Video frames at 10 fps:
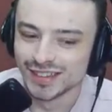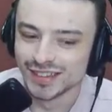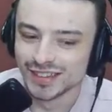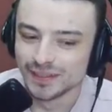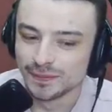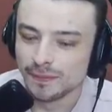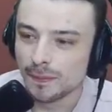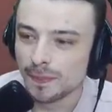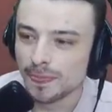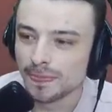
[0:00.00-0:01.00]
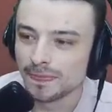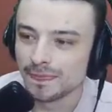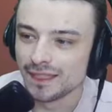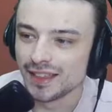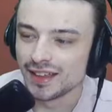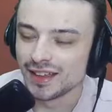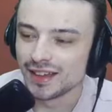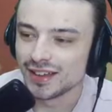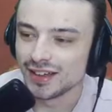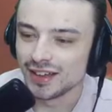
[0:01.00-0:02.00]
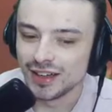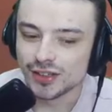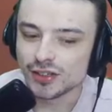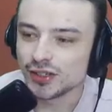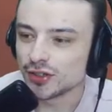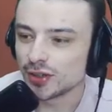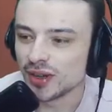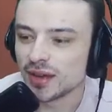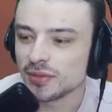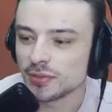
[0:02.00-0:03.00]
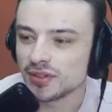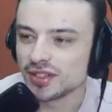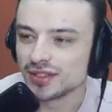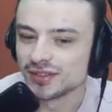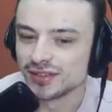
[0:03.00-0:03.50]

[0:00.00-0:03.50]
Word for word: Ah. Oh, look, you're so happy, Emerson.